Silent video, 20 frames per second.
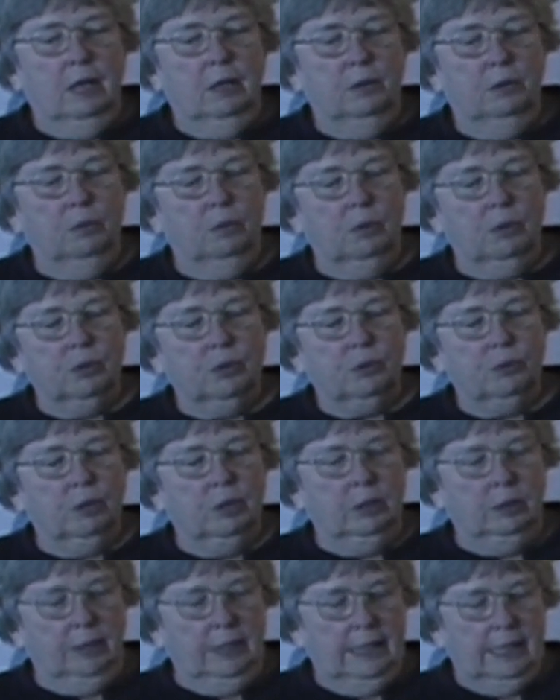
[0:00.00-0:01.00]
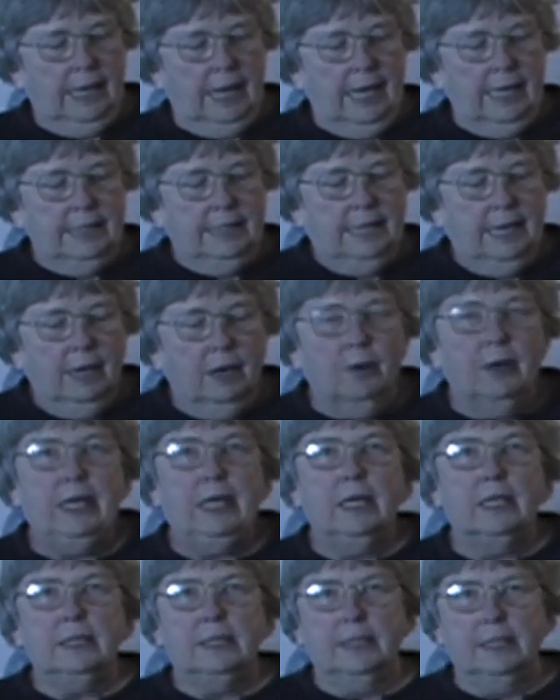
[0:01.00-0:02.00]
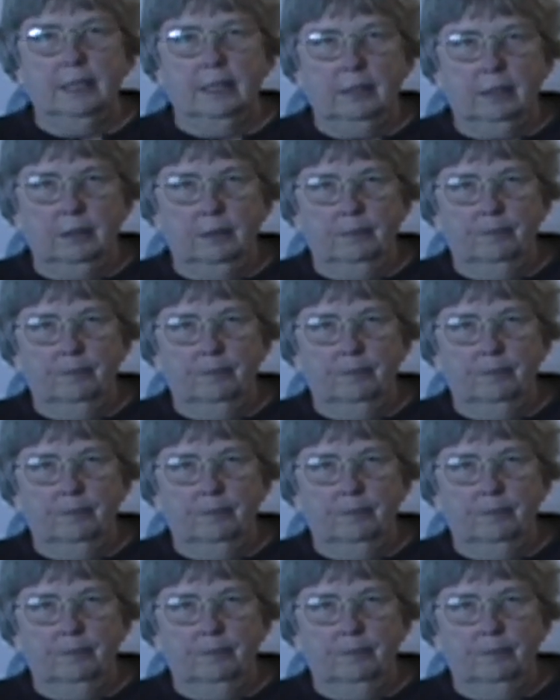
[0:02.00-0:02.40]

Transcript: who were struggling, and Terry got sick